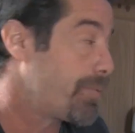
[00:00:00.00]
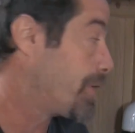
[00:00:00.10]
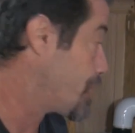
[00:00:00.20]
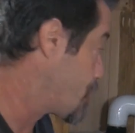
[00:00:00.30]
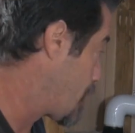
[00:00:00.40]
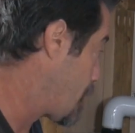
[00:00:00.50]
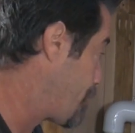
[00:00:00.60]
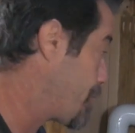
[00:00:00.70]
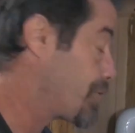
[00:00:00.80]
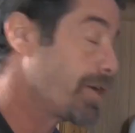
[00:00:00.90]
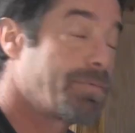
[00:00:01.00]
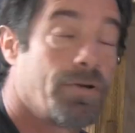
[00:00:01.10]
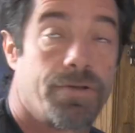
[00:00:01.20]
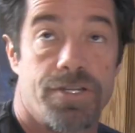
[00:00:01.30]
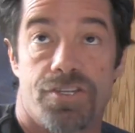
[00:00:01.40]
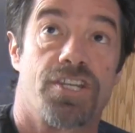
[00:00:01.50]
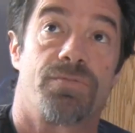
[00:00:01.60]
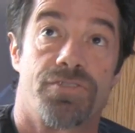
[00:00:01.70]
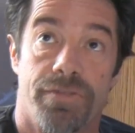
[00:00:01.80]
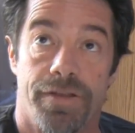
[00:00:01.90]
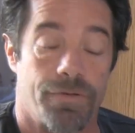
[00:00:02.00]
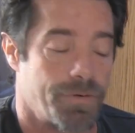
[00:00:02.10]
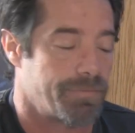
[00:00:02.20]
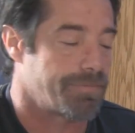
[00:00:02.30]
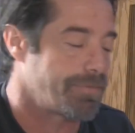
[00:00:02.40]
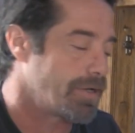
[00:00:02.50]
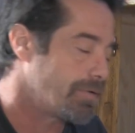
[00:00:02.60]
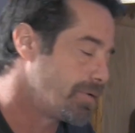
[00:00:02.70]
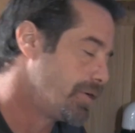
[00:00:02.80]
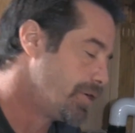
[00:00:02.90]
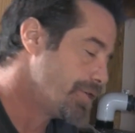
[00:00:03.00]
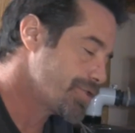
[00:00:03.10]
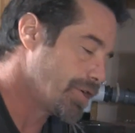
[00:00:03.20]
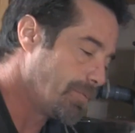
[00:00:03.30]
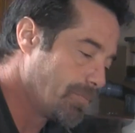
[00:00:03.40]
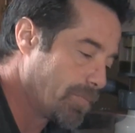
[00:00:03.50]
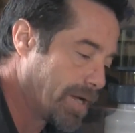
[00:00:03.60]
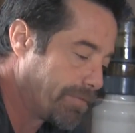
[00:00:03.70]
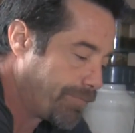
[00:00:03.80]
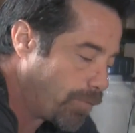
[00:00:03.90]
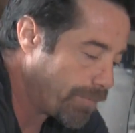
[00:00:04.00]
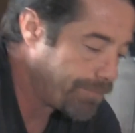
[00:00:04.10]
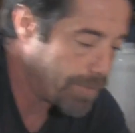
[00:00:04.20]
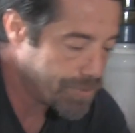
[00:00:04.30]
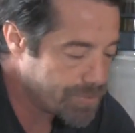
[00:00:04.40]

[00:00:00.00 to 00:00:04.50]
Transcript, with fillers: we can shut off things like protein skimmers so they don't overflow. So we have our four float